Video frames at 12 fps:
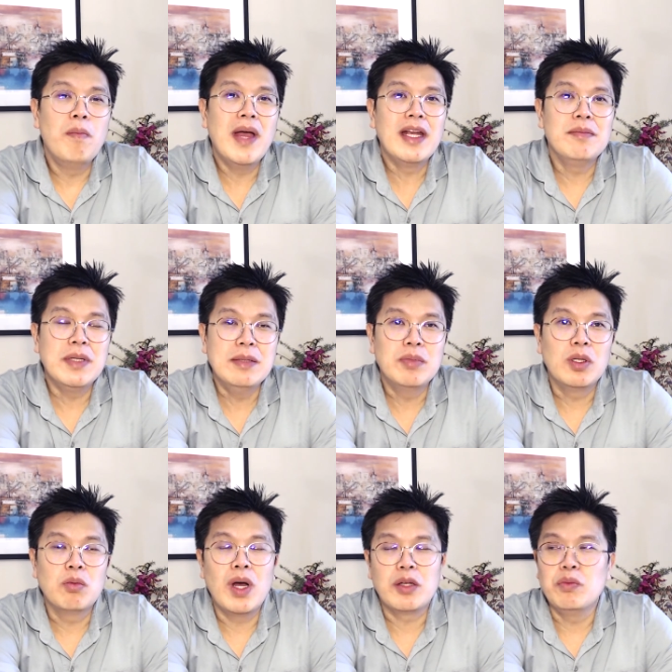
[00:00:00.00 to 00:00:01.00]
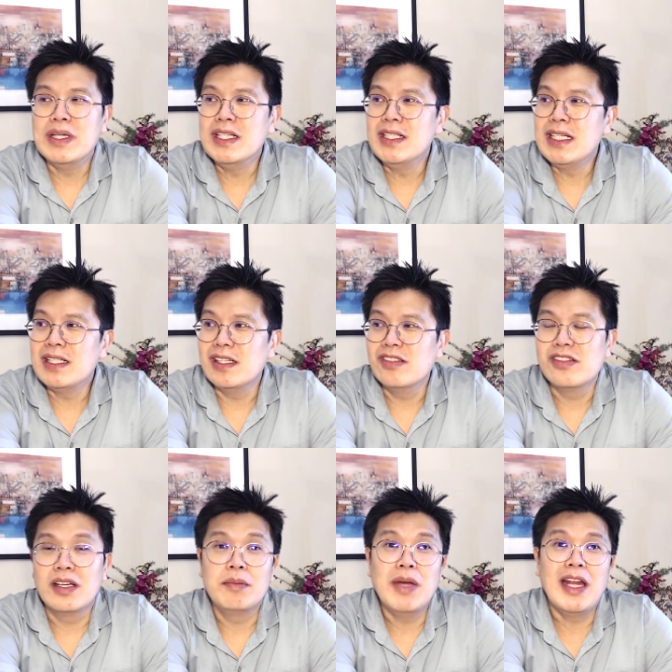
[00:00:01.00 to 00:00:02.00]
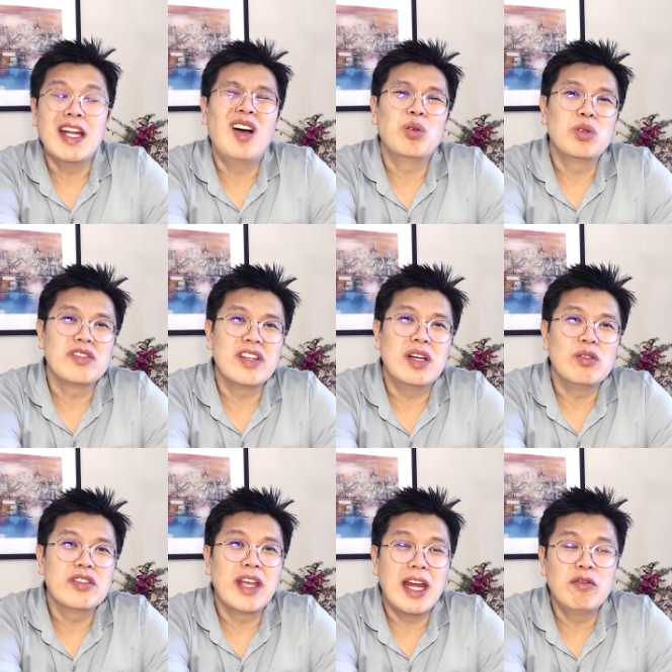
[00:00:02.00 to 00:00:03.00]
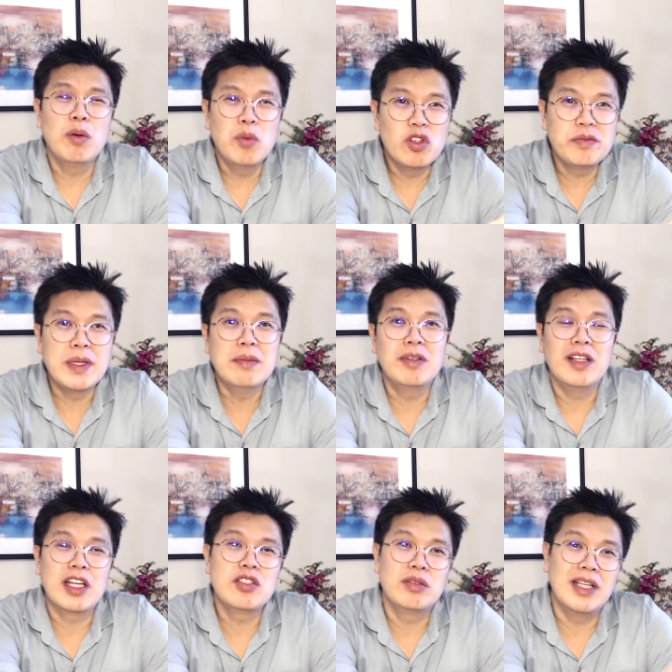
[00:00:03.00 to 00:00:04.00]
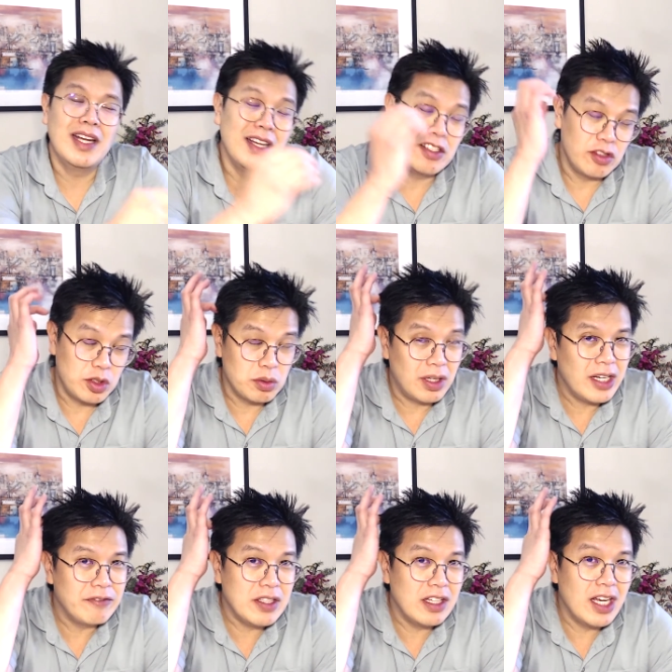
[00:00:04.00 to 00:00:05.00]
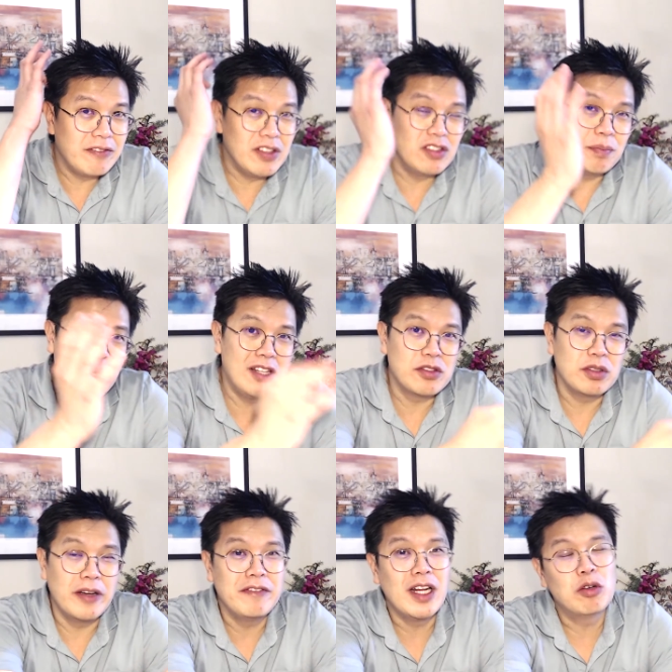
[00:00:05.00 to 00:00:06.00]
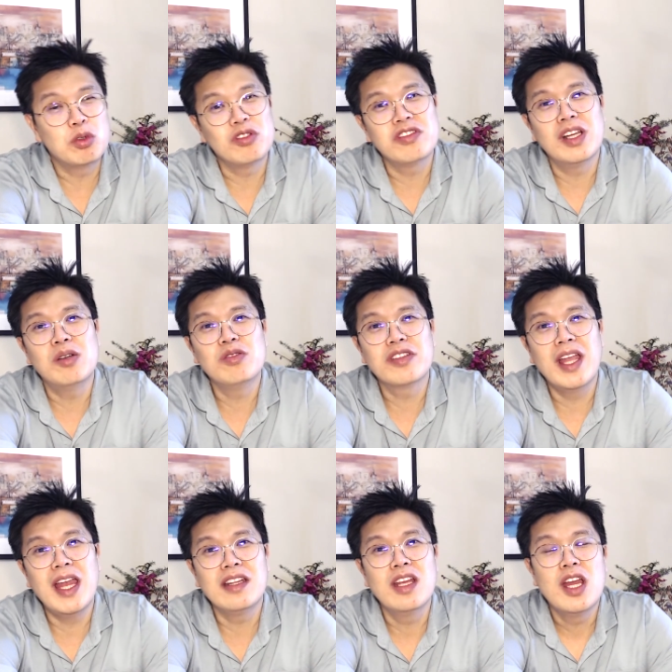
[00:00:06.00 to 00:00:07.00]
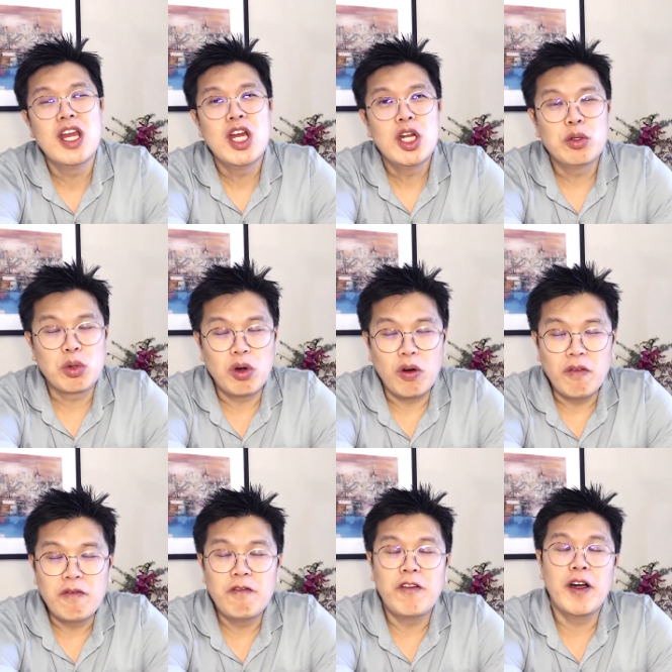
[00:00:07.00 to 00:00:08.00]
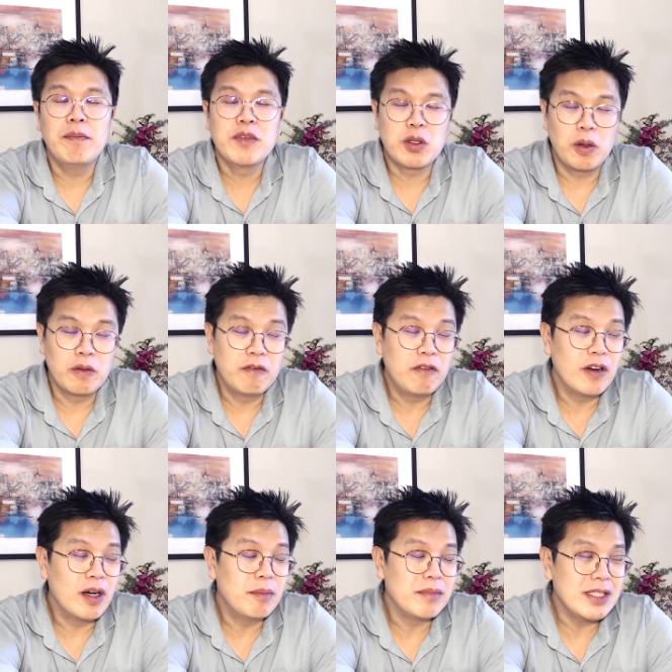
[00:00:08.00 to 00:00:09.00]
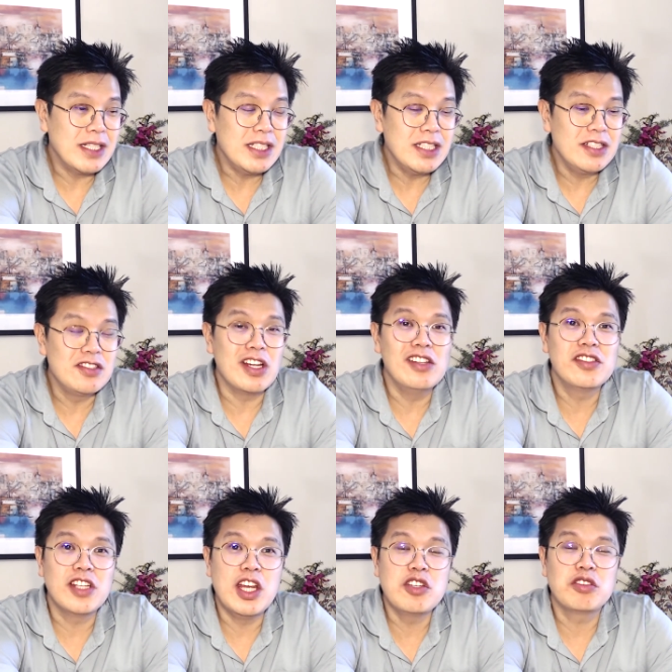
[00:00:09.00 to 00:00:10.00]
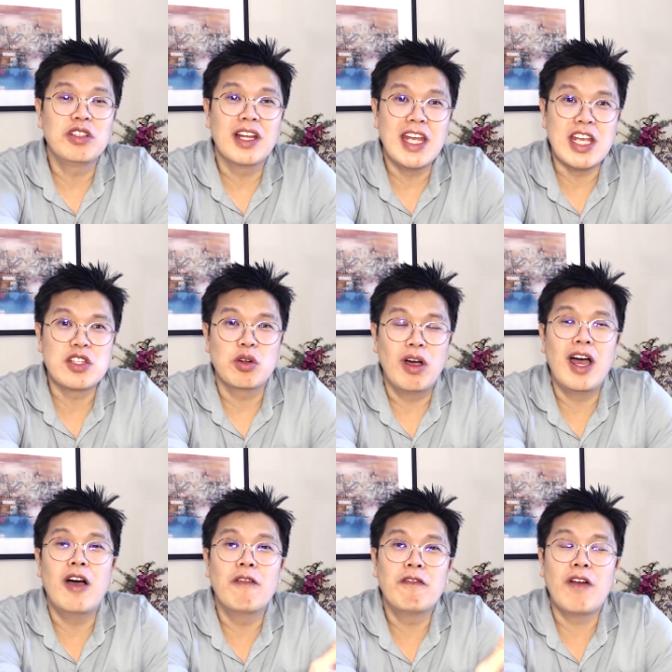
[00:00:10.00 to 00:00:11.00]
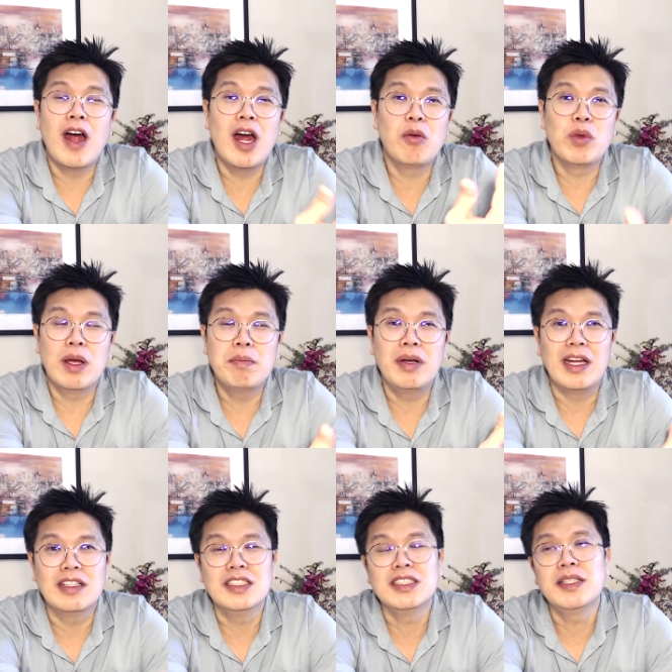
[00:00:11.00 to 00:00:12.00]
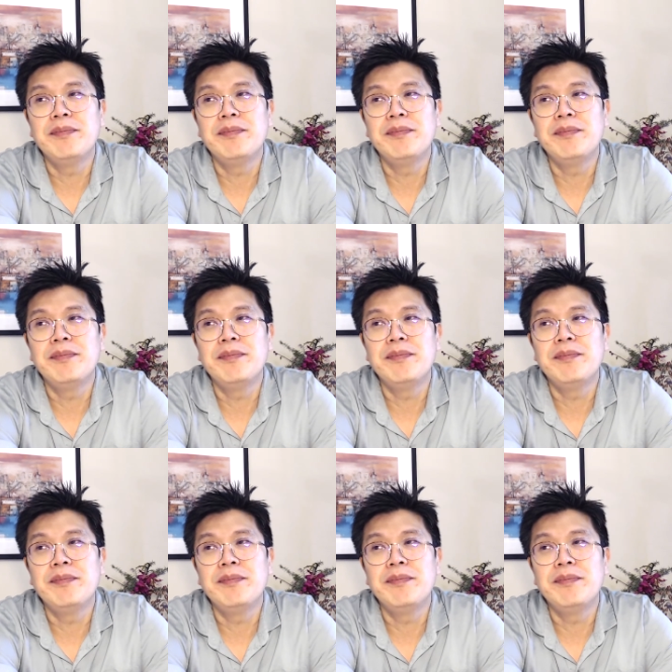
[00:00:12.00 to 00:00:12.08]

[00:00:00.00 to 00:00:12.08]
many people, what we need is um, an ultrasound scan. For most people, actually, unless you do IVF, it's best to have an ultrasound scan to confirm confirm the gestational age or how far we are pregnant.